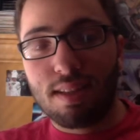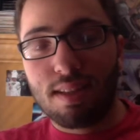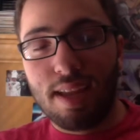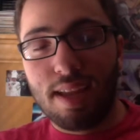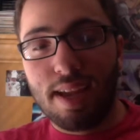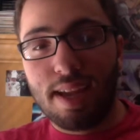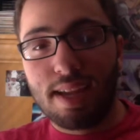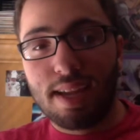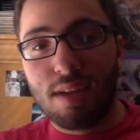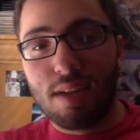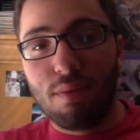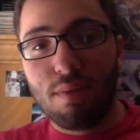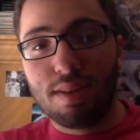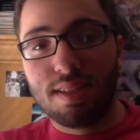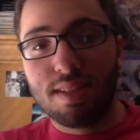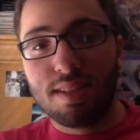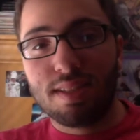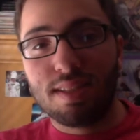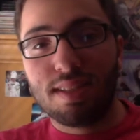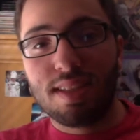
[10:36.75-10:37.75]
like, it
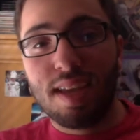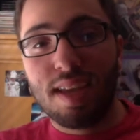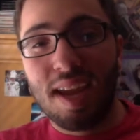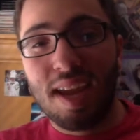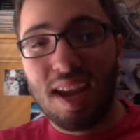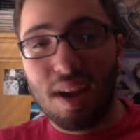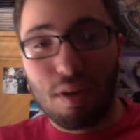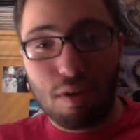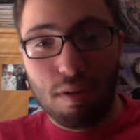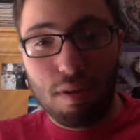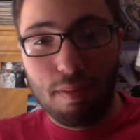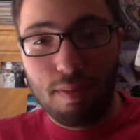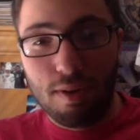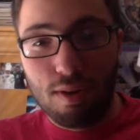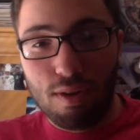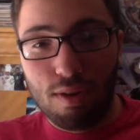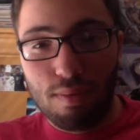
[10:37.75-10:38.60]
wasn't terrible,